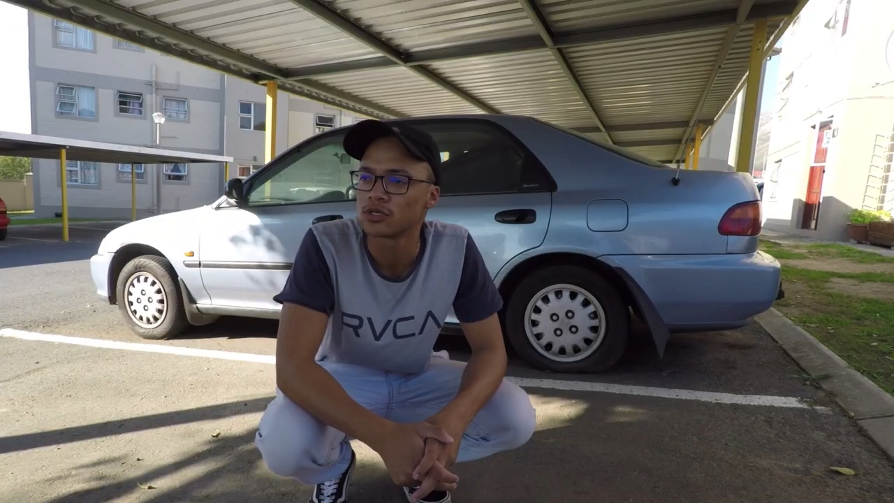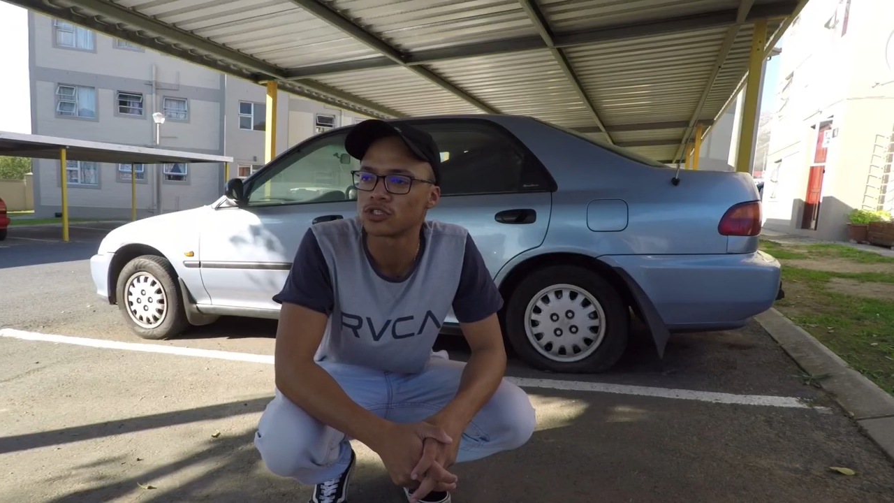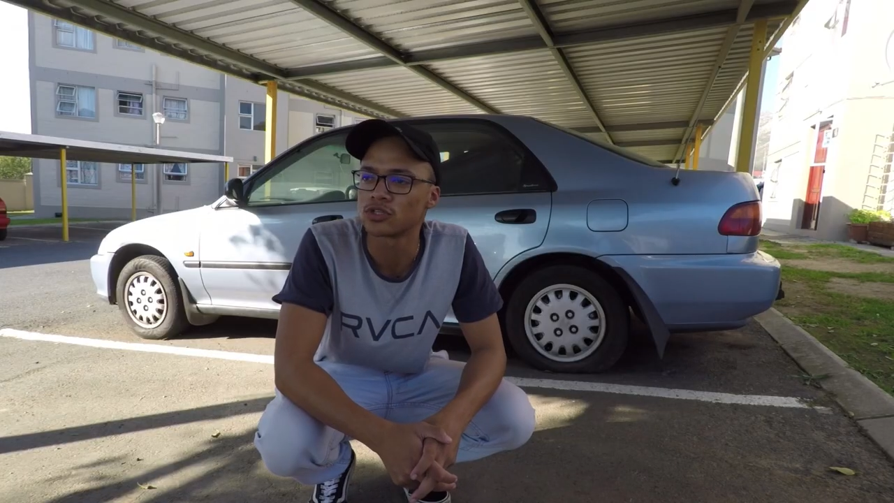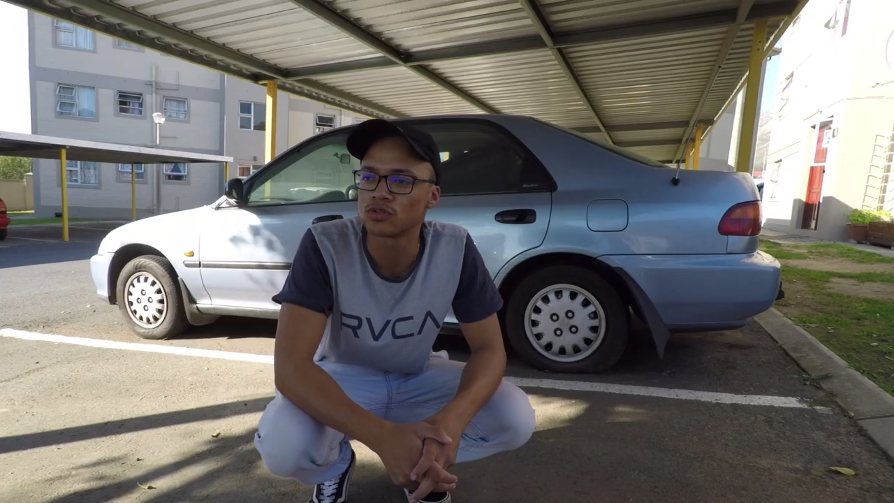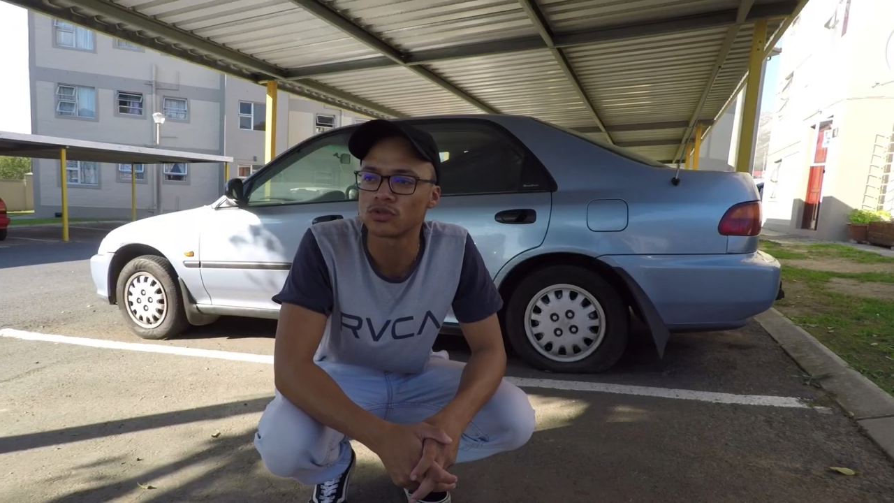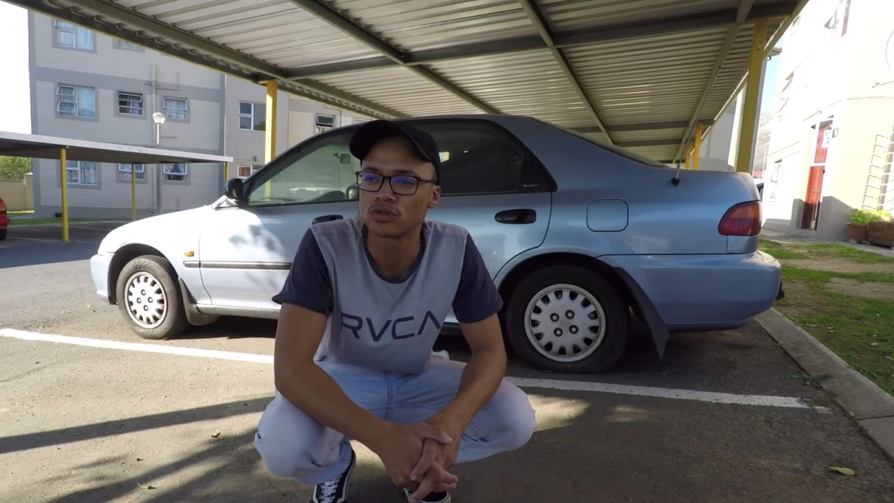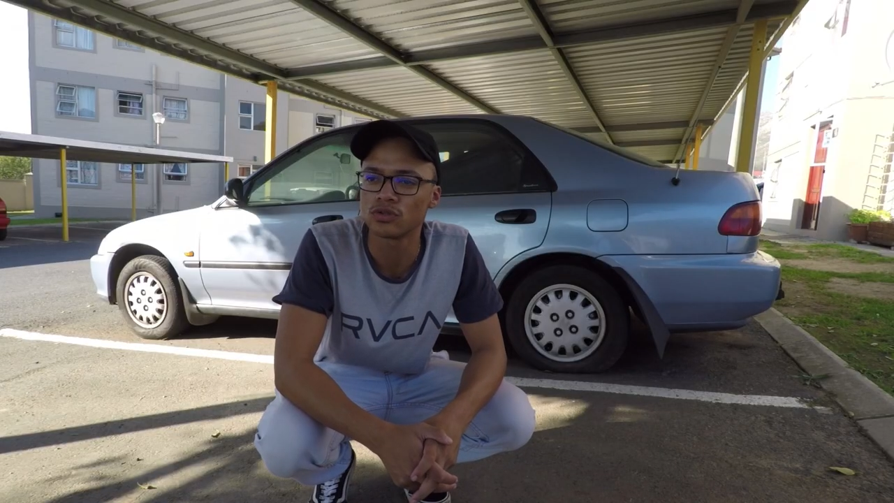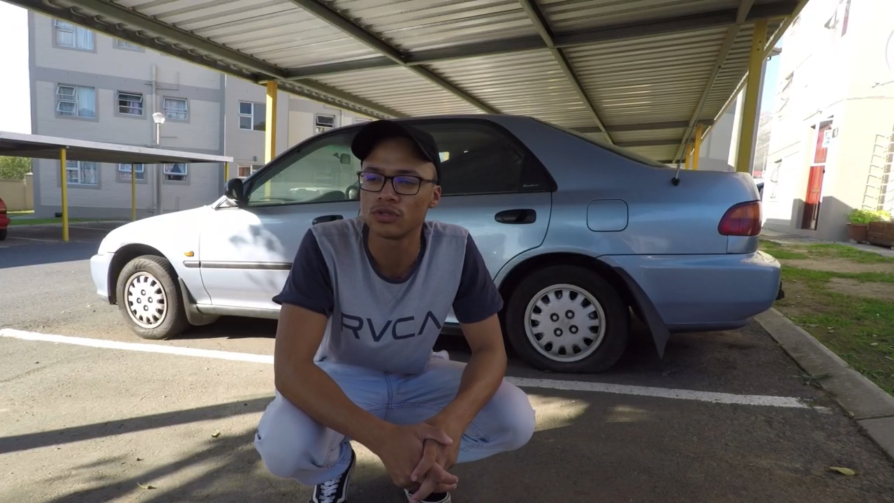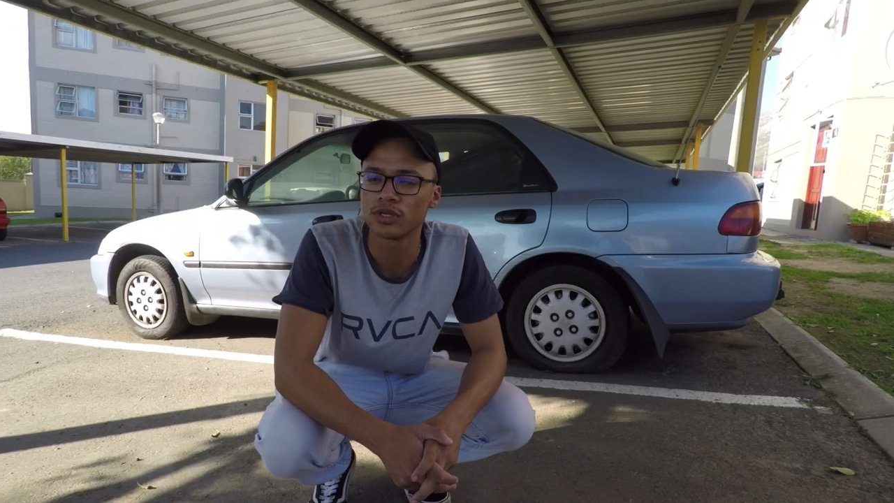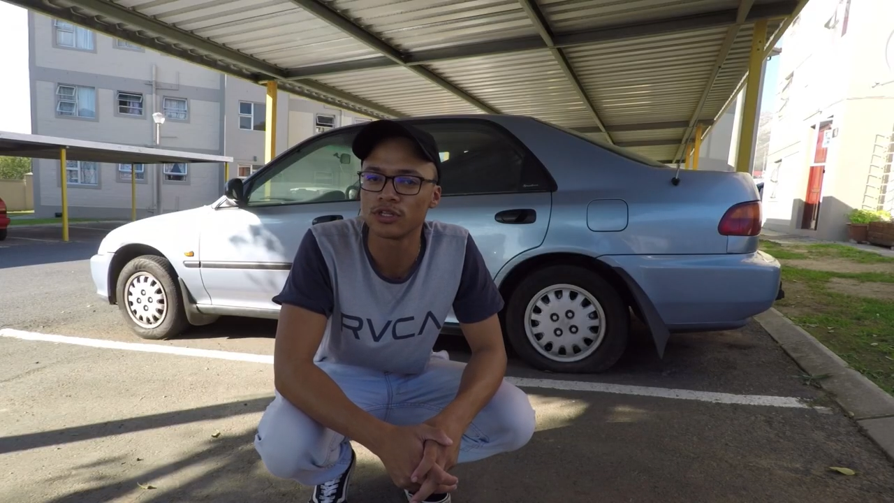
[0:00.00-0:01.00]
So
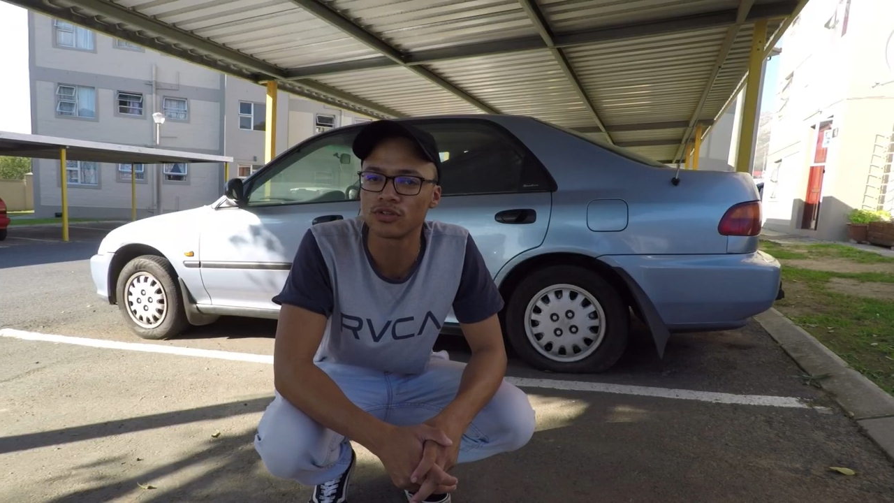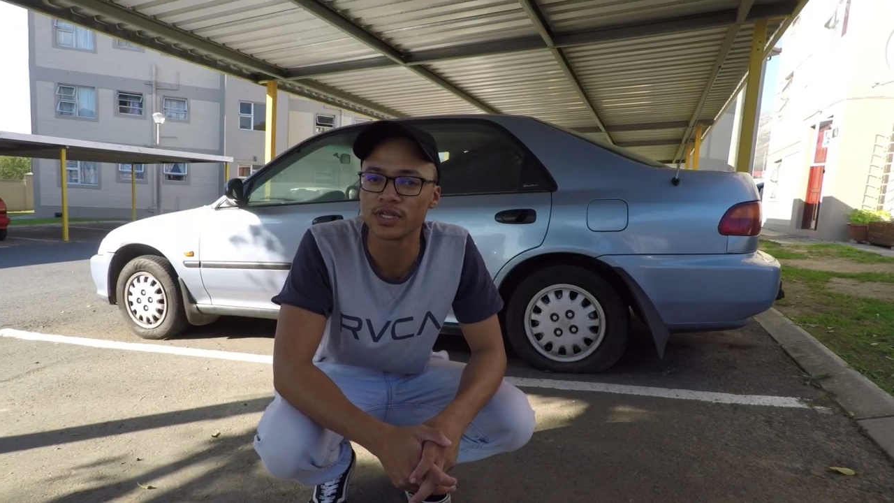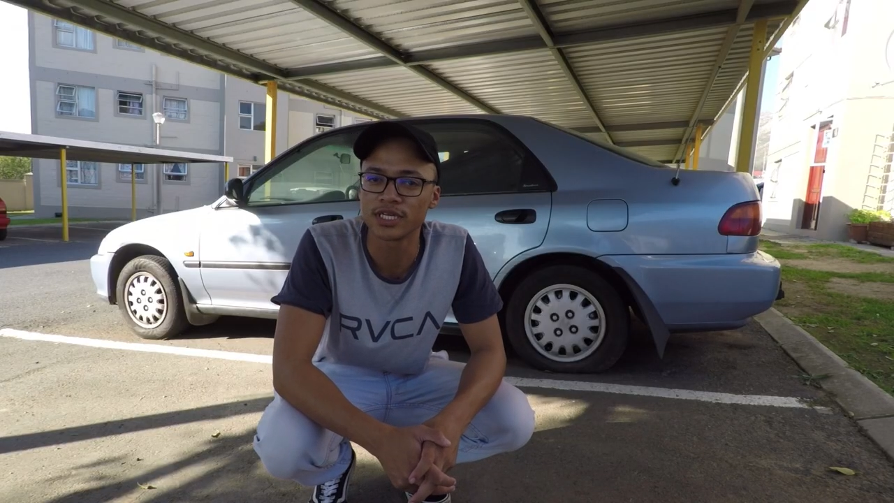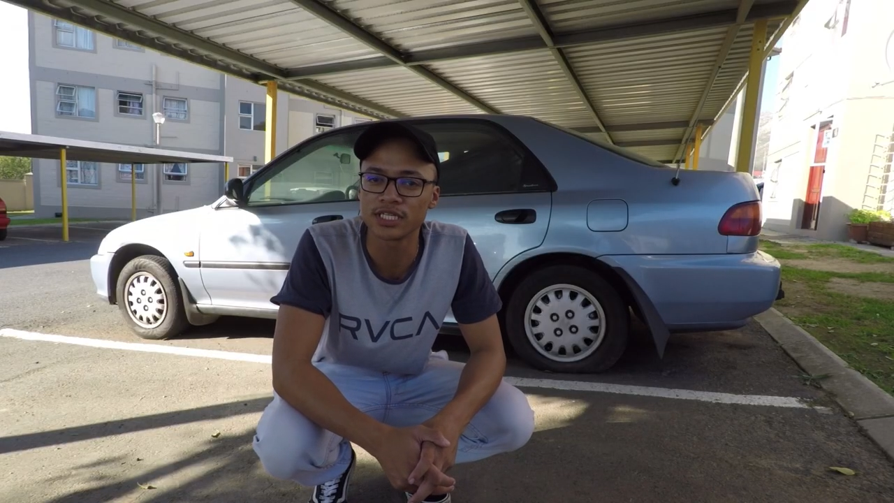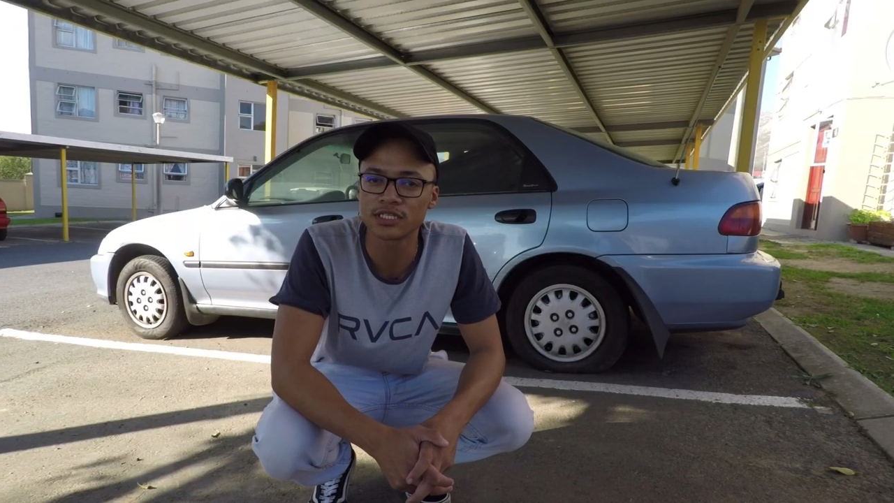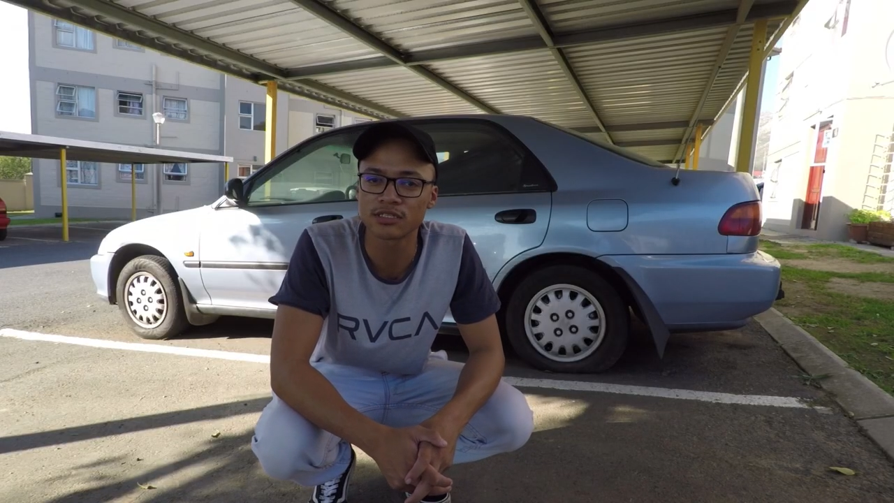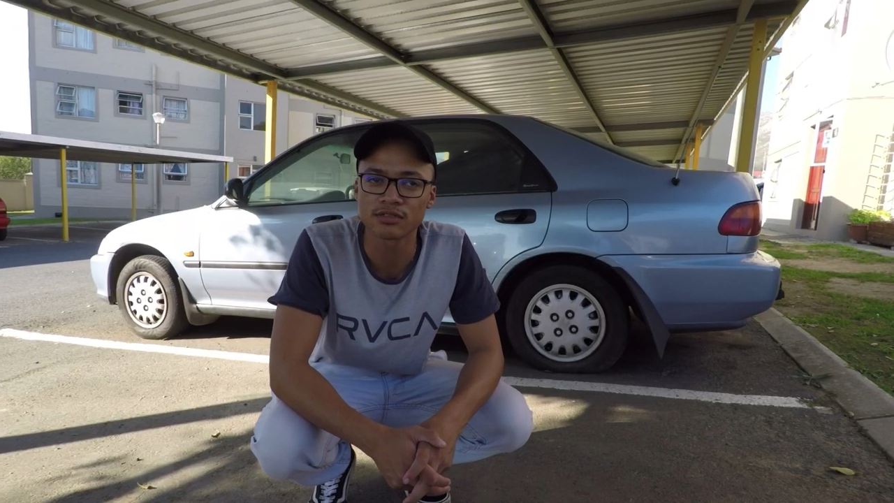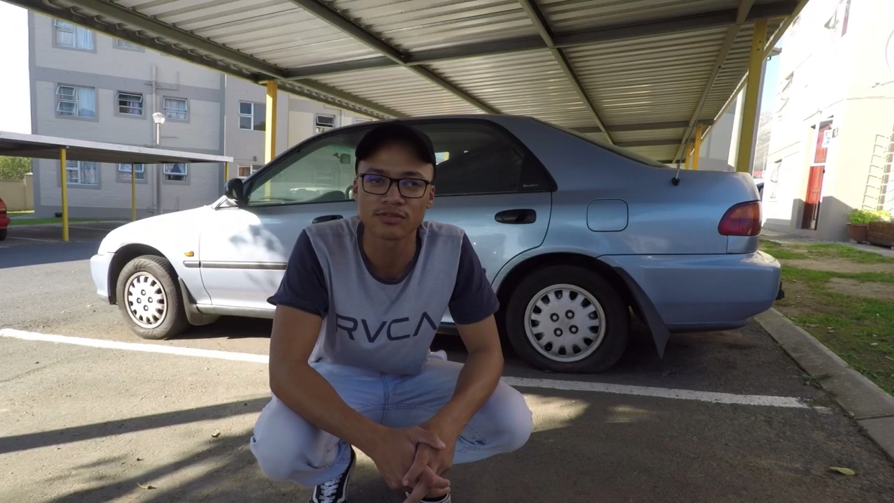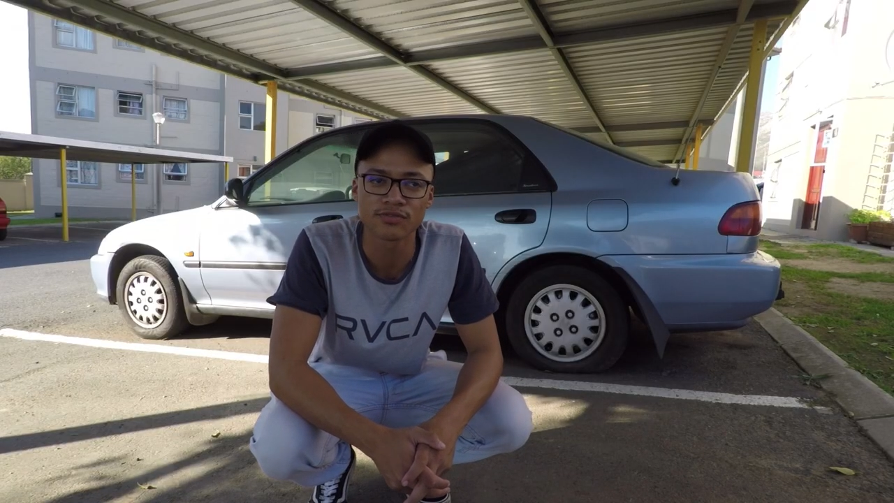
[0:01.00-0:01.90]
in today's